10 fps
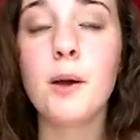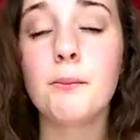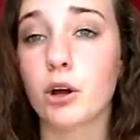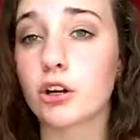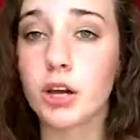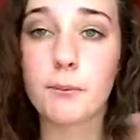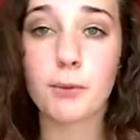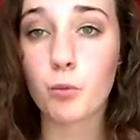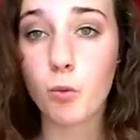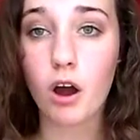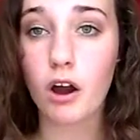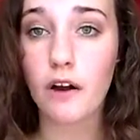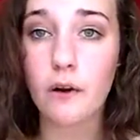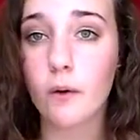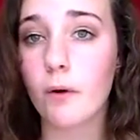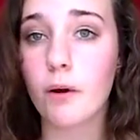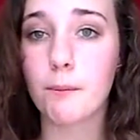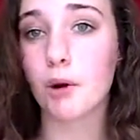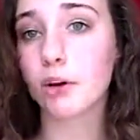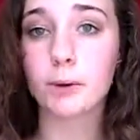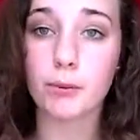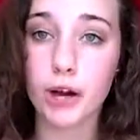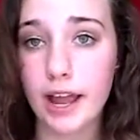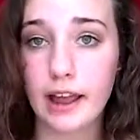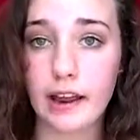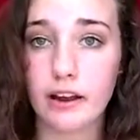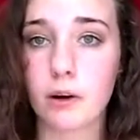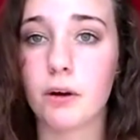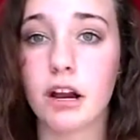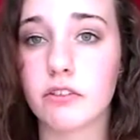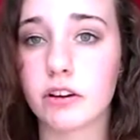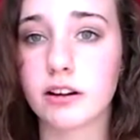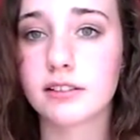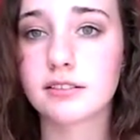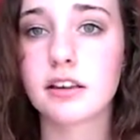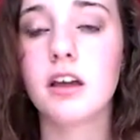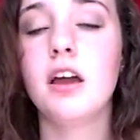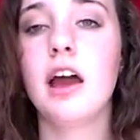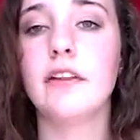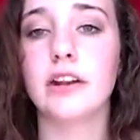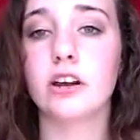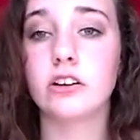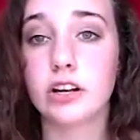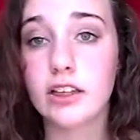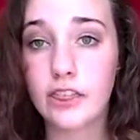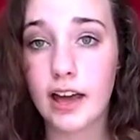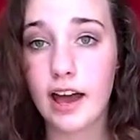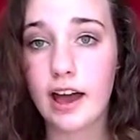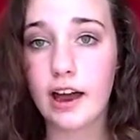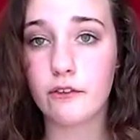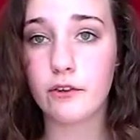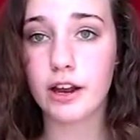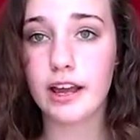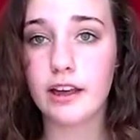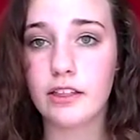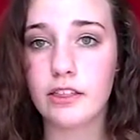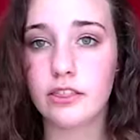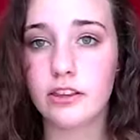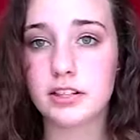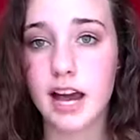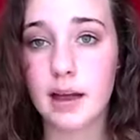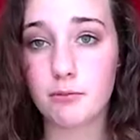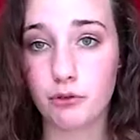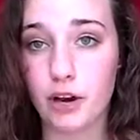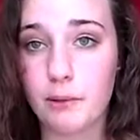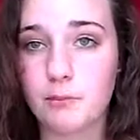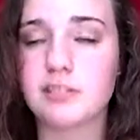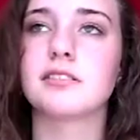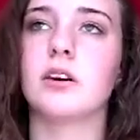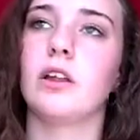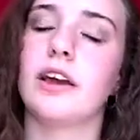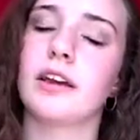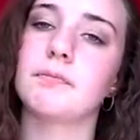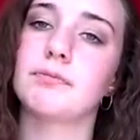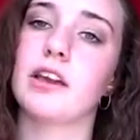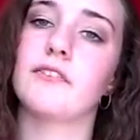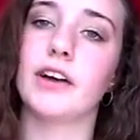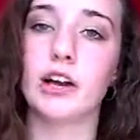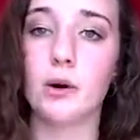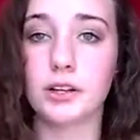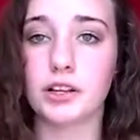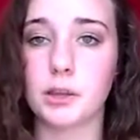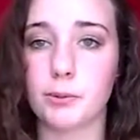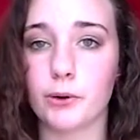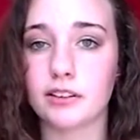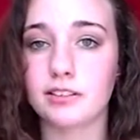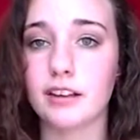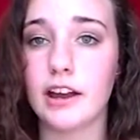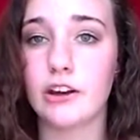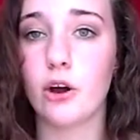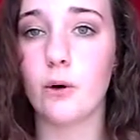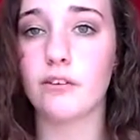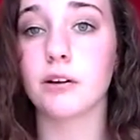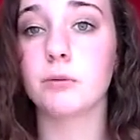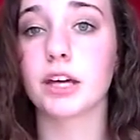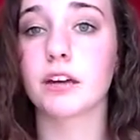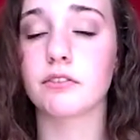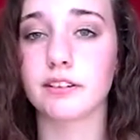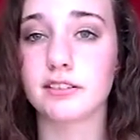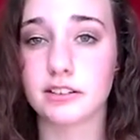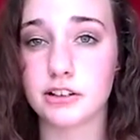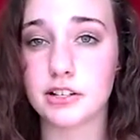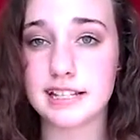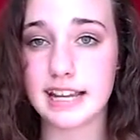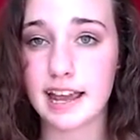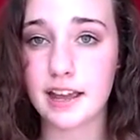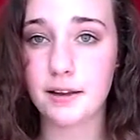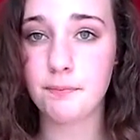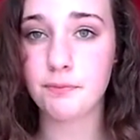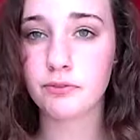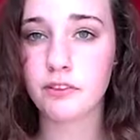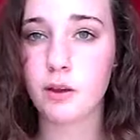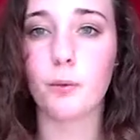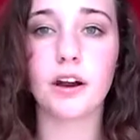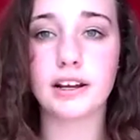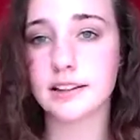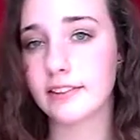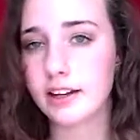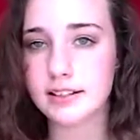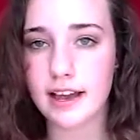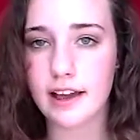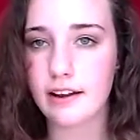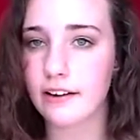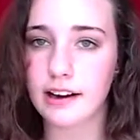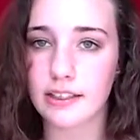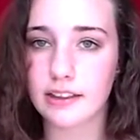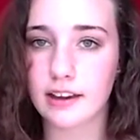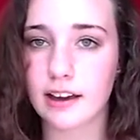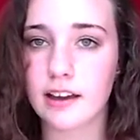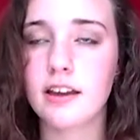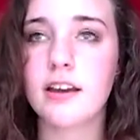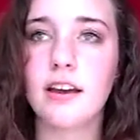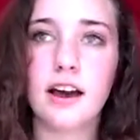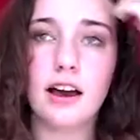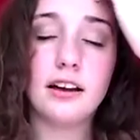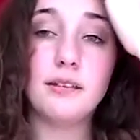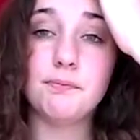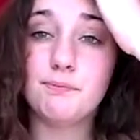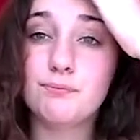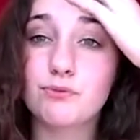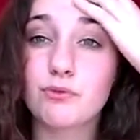book number 1 or book number 8 or whatever it is. And then underneath that, I write the time frame. So like, if I go into the books, I know if I'm looking for a certain date, what I did that day or anything, then